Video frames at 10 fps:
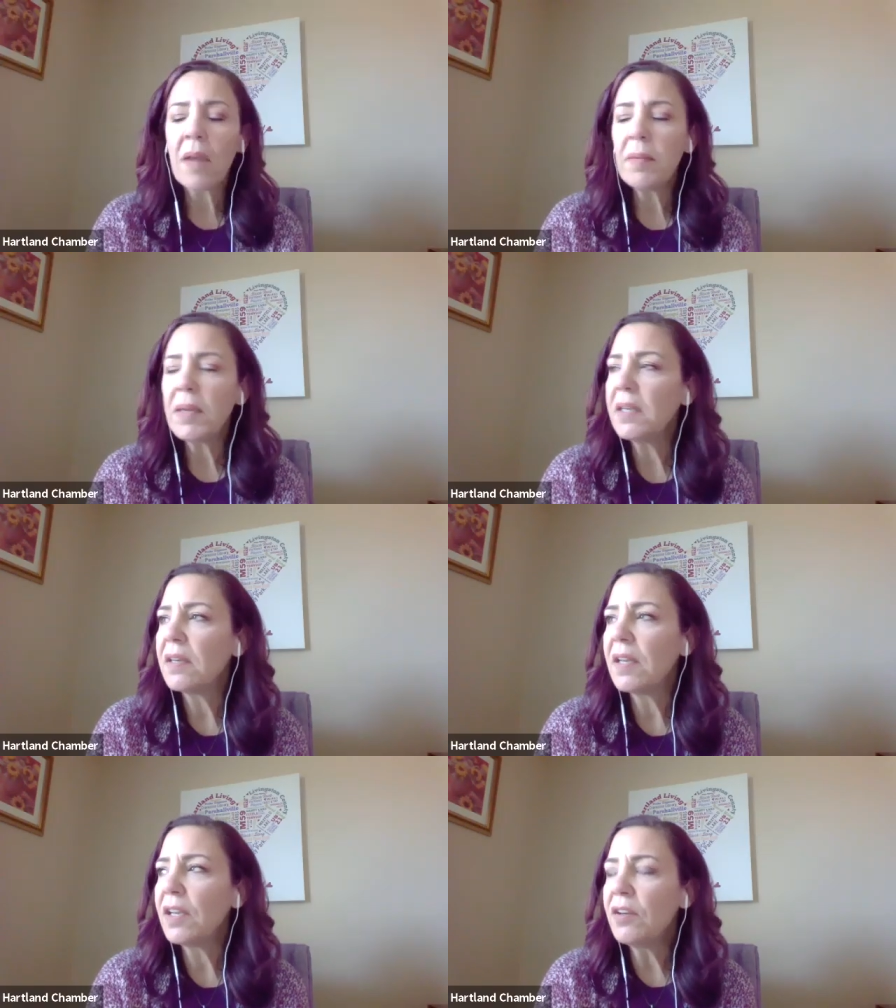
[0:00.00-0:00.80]
mean,
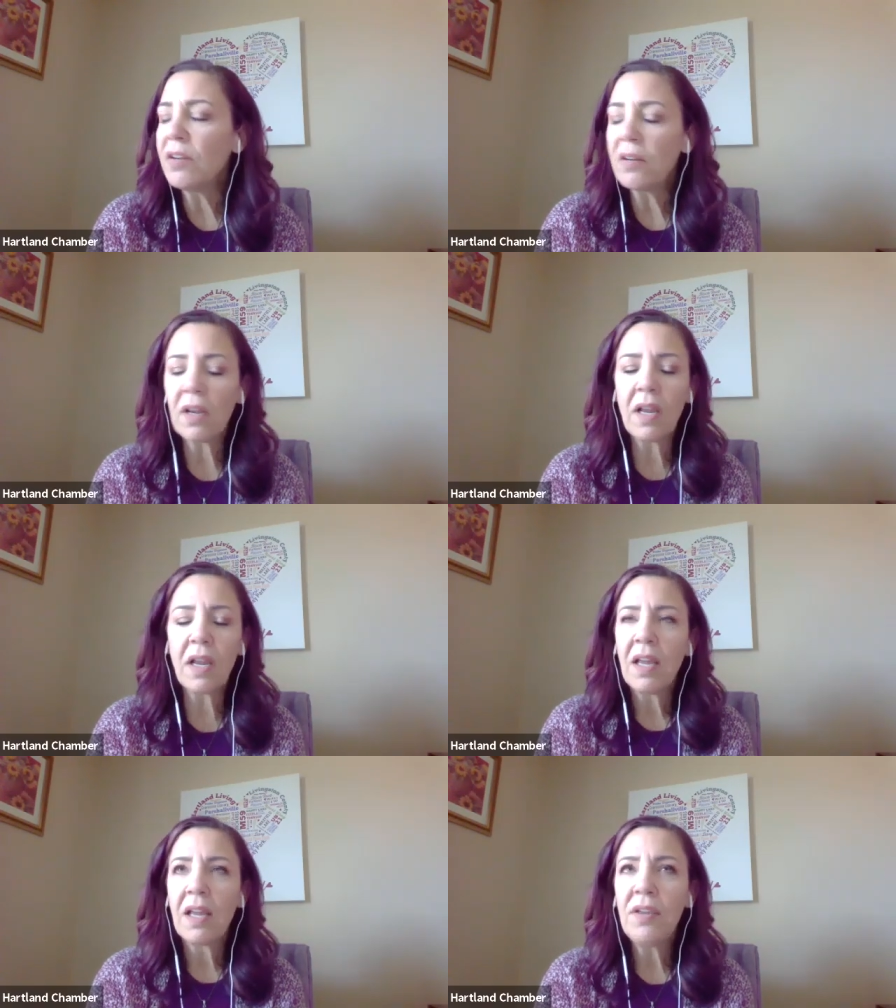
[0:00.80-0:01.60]

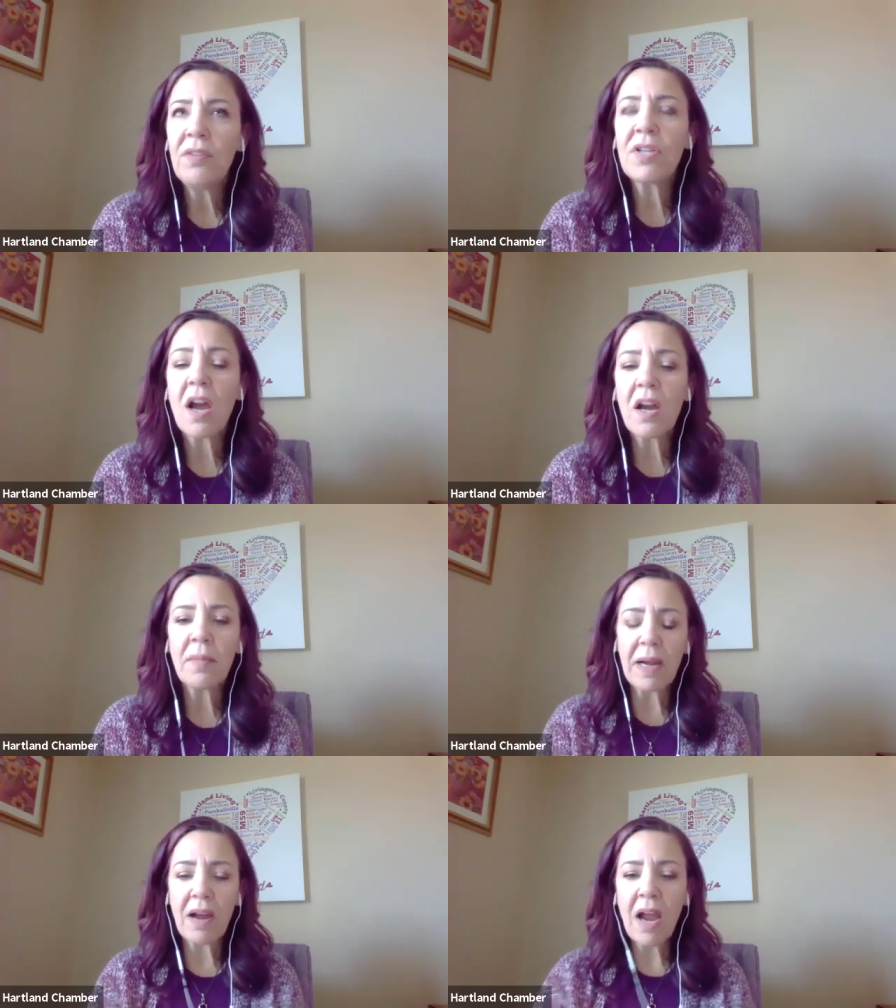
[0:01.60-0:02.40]
you talk
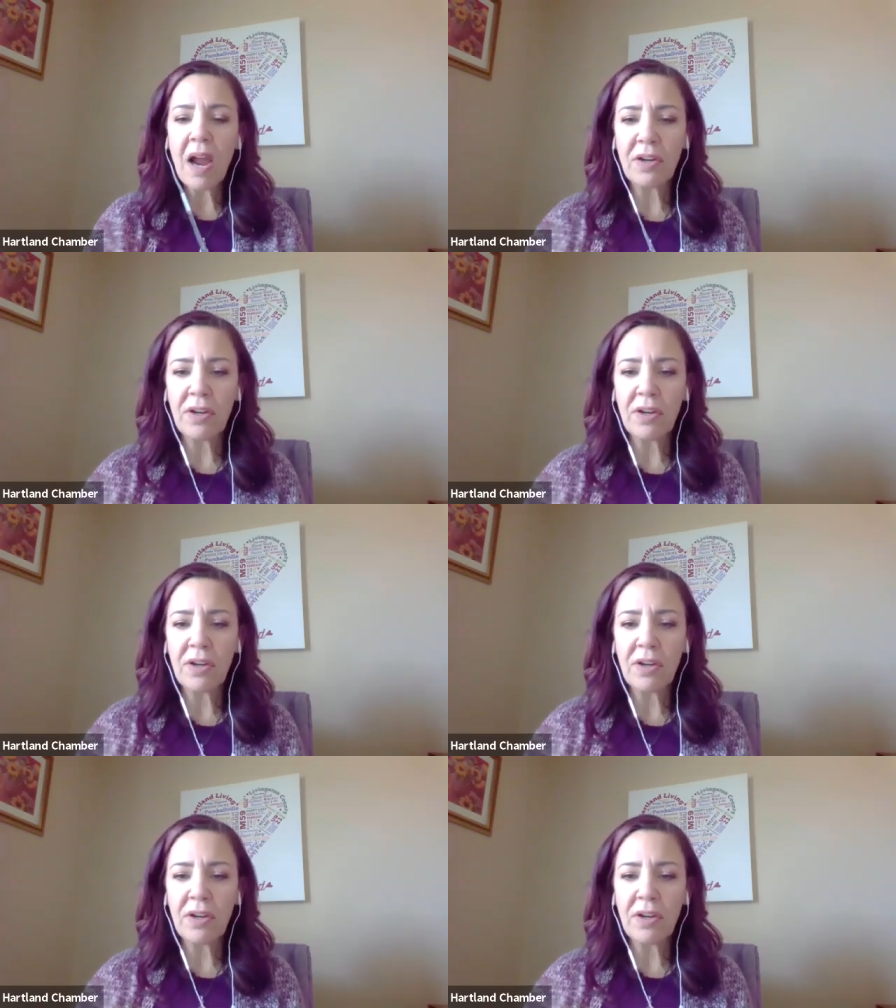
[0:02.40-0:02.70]
about how